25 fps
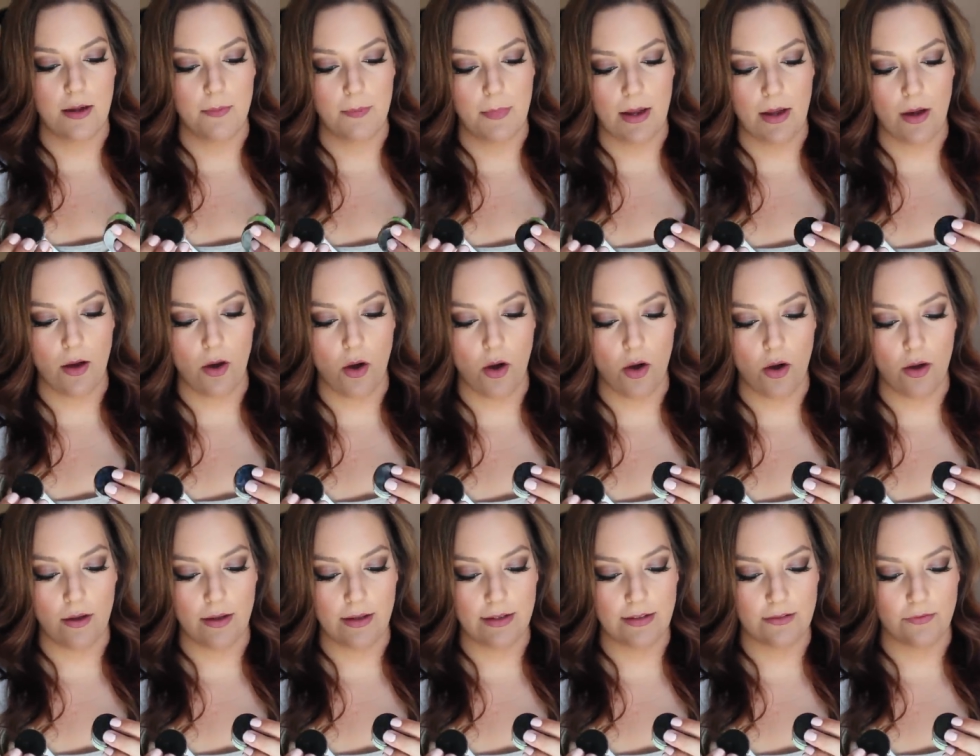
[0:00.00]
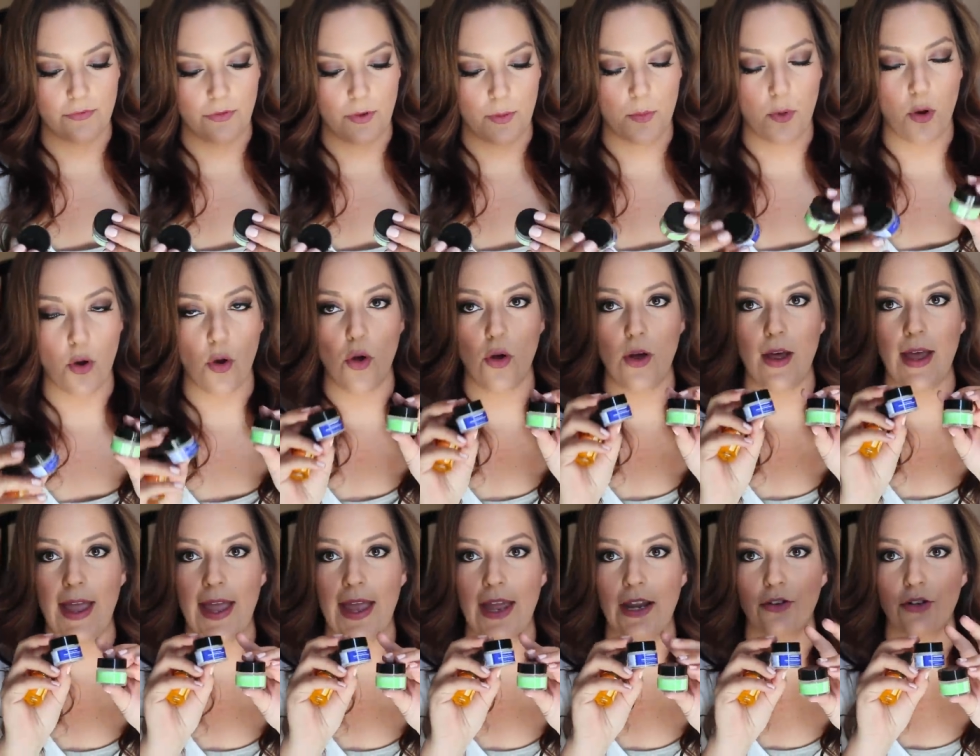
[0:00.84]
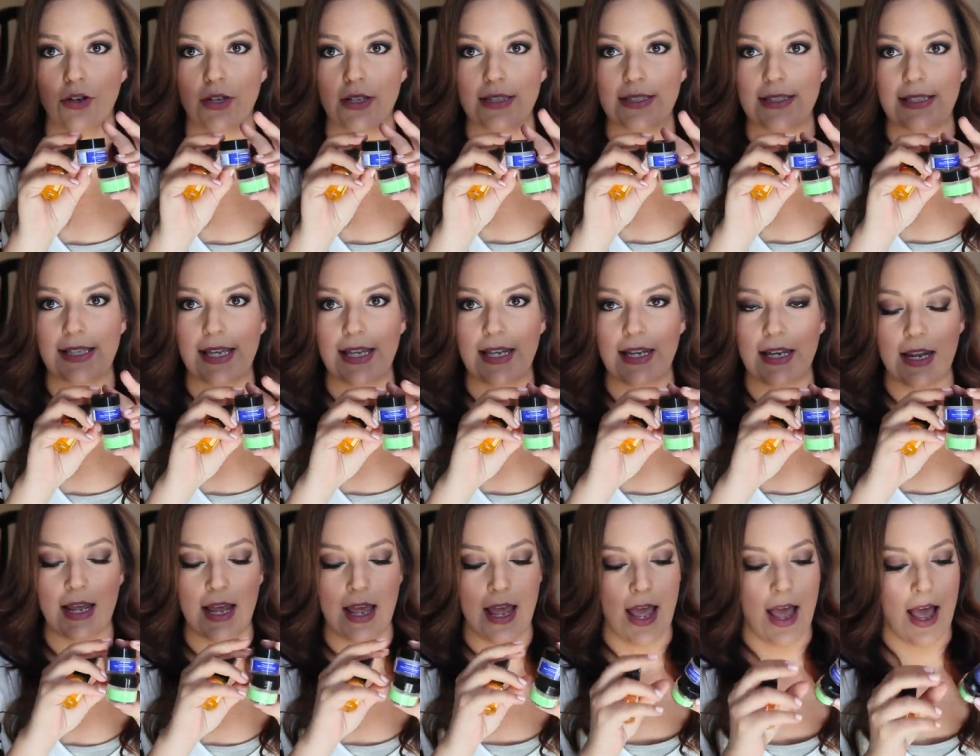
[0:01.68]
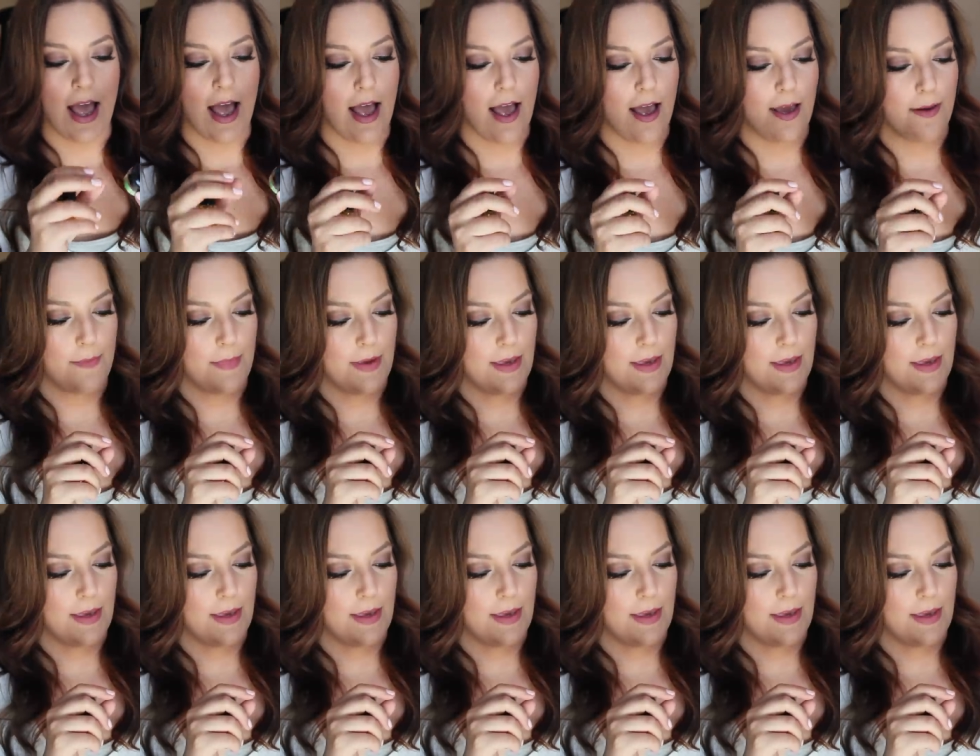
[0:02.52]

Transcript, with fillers: it in my haul is from Ole Henriksen um,